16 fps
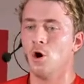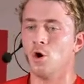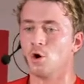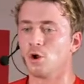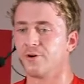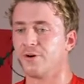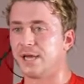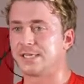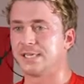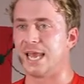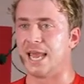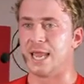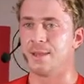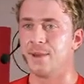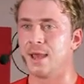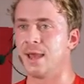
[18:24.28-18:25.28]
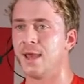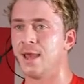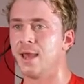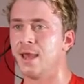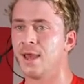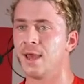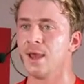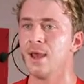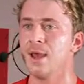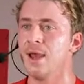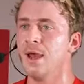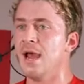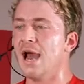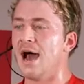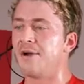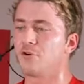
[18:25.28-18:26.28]
All of our team
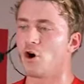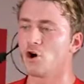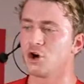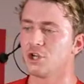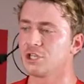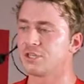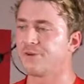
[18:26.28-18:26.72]
have got a good